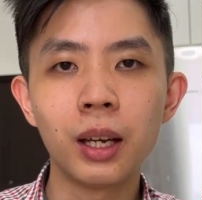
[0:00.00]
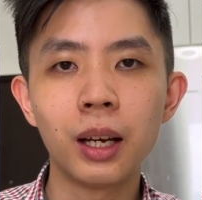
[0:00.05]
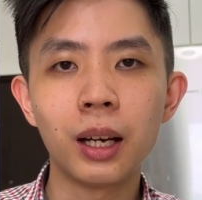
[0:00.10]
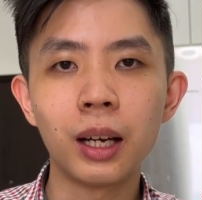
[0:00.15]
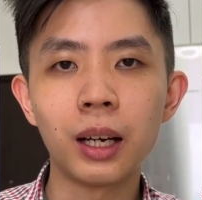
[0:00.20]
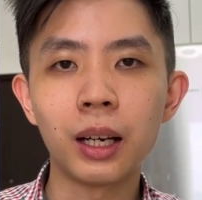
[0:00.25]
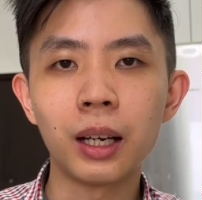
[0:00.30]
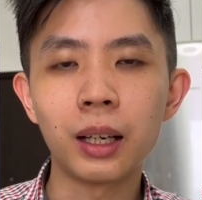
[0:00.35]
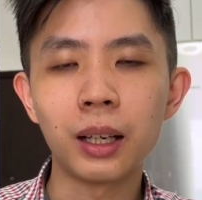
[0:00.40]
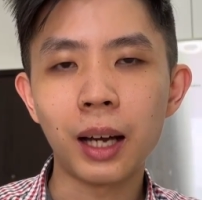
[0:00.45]

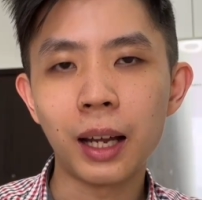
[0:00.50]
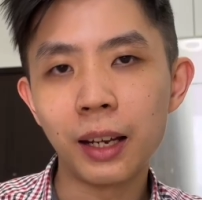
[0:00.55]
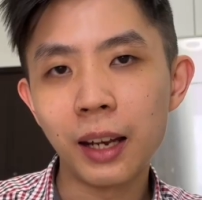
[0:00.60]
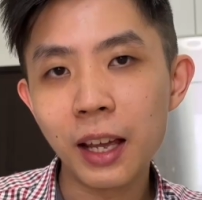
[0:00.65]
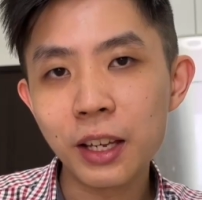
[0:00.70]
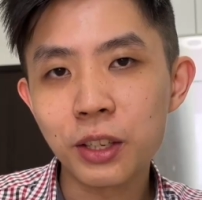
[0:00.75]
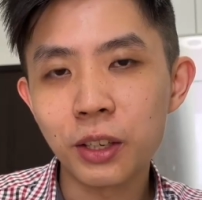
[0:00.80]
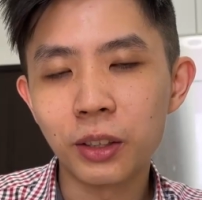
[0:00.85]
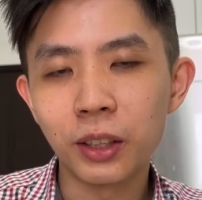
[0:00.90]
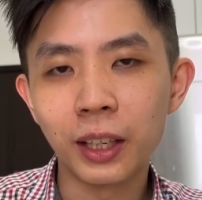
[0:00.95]

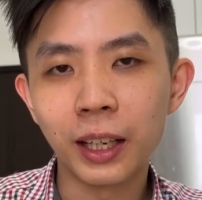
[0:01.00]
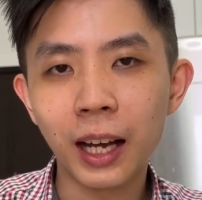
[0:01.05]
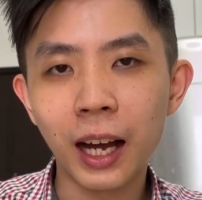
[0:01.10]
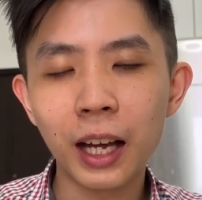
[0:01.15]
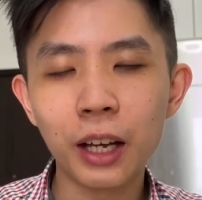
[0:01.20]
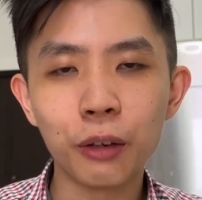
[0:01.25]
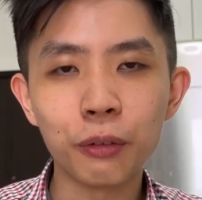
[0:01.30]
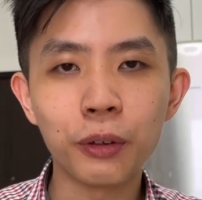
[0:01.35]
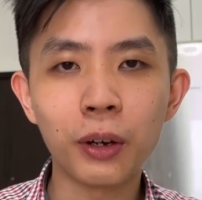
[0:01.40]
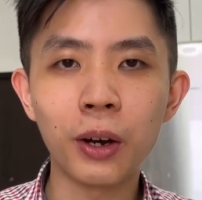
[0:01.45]
Unless you're a
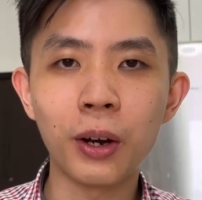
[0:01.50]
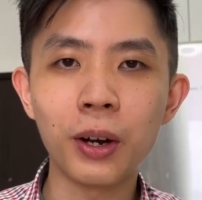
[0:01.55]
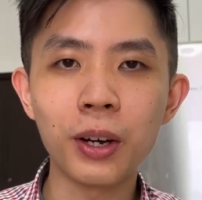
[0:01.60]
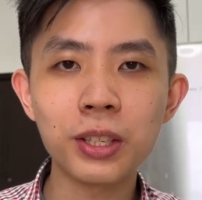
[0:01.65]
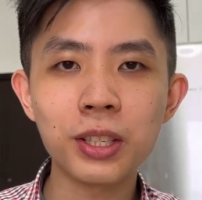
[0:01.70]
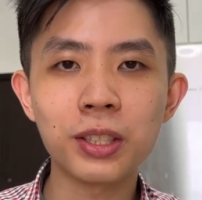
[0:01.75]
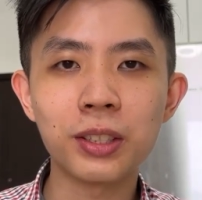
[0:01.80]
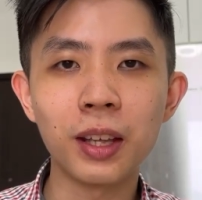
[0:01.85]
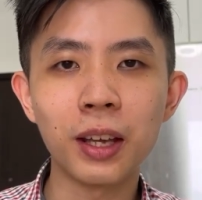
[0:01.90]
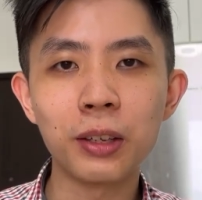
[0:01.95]
guy, of
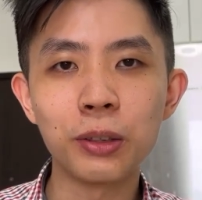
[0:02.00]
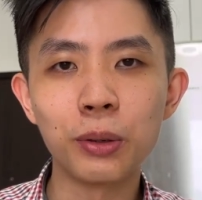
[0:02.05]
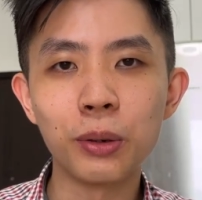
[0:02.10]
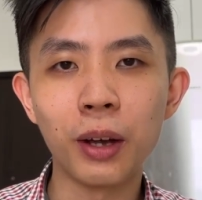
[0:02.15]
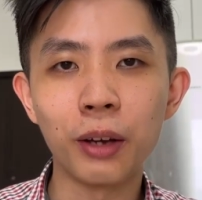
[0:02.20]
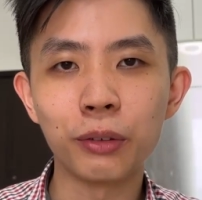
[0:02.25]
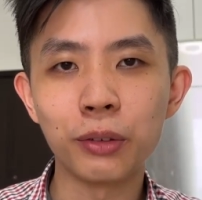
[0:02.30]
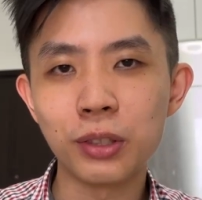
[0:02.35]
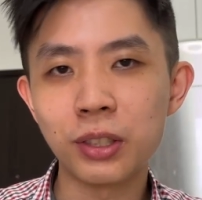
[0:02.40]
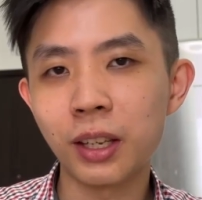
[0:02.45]
course, then you
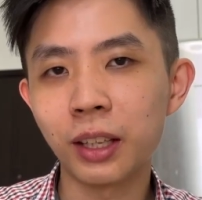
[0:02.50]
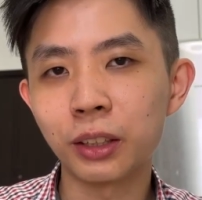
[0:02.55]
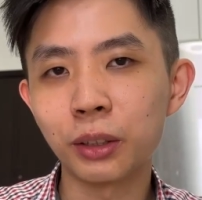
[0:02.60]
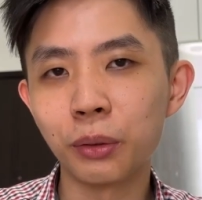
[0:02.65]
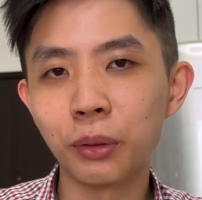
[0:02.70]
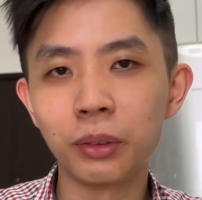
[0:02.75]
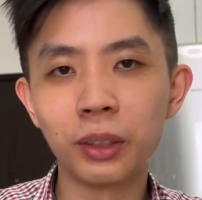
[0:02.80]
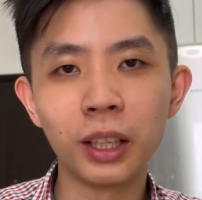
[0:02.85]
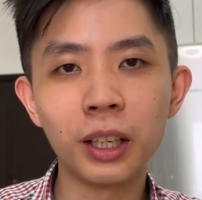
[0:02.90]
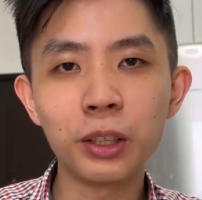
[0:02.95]
have to settle
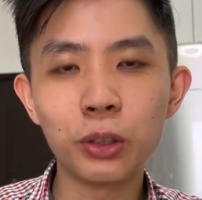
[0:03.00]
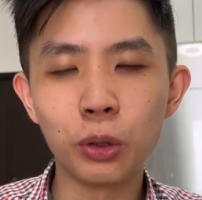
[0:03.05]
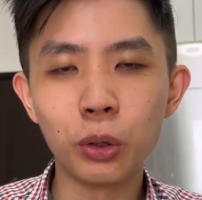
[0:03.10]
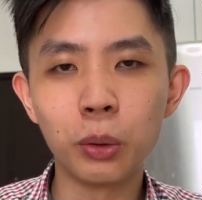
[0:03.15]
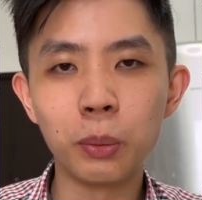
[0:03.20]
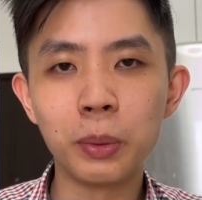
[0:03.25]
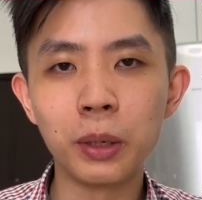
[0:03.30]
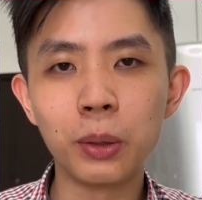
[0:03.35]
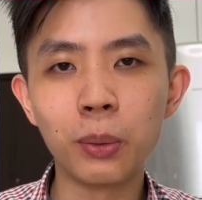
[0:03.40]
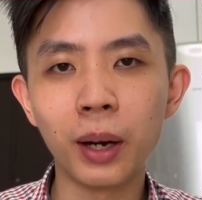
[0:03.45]
with the
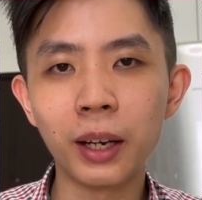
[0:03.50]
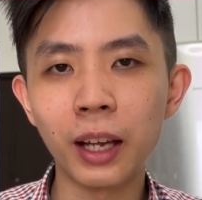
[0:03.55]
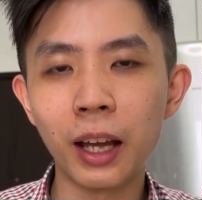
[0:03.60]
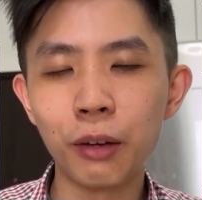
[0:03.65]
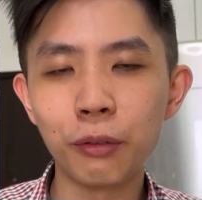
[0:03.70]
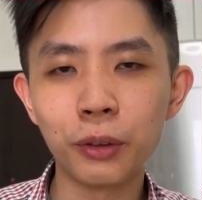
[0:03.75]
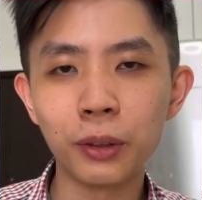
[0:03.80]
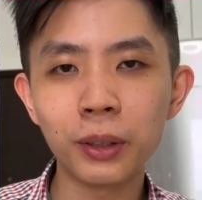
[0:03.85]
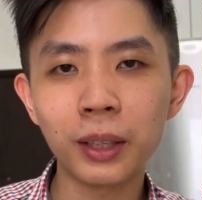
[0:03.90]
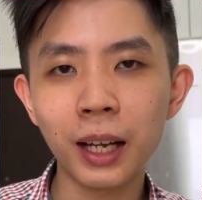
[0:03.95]
UOB One
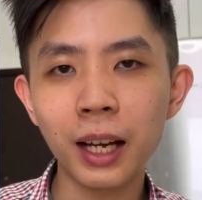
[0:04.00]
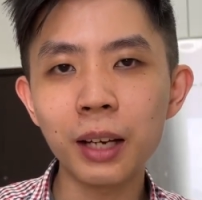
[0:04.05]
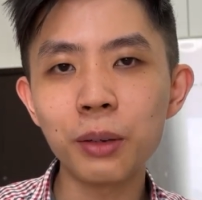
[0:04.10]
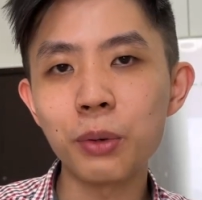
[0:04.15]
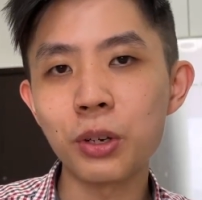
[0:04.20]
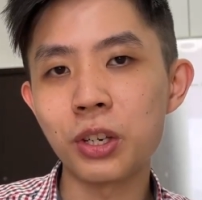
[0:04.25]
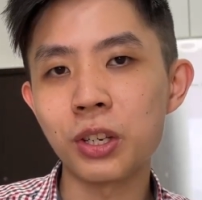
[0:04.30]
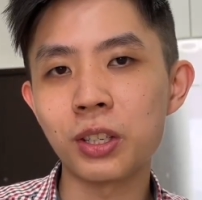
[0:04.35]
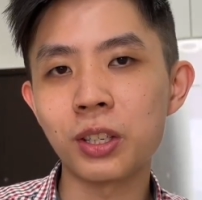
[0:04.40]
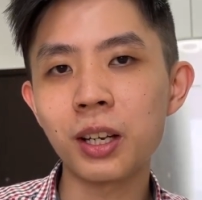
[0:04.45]
Evo card,
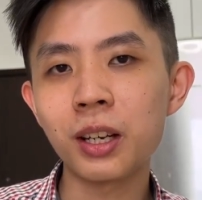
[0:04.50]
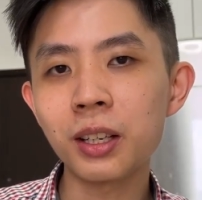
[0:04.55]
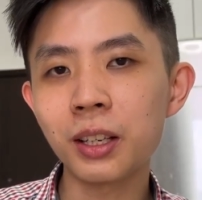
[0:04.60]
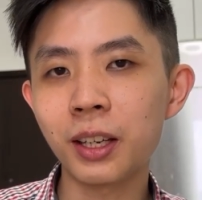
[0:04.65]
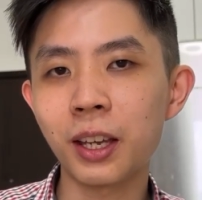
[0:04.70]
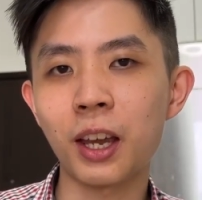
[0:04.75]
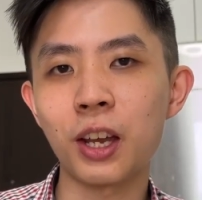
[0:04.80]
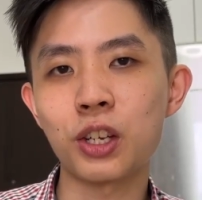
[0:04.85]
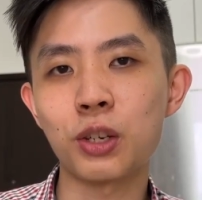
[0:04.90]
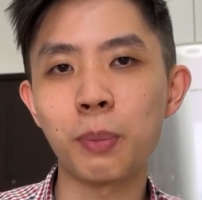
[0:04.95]
which is a
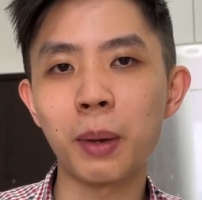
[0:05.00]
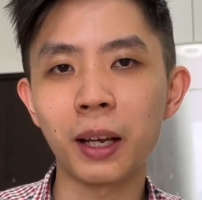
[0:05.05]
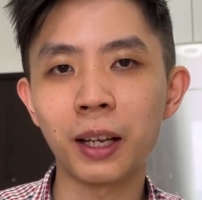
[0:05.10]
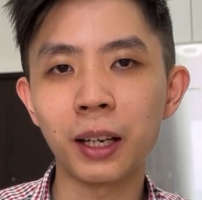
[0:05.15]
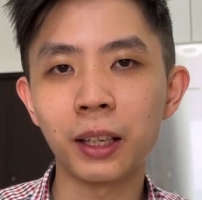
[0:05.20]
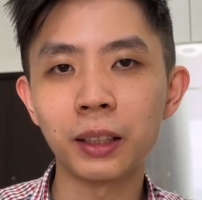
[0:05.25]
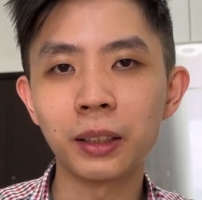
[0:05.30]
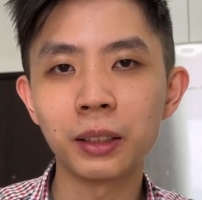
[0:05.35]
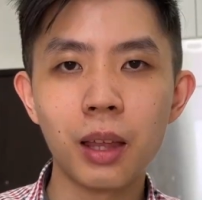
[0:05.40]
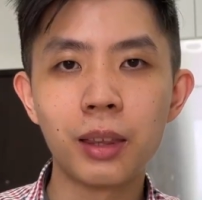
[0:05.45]
cashback
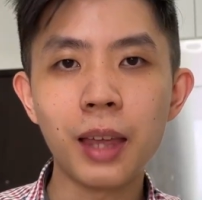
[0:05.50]
card.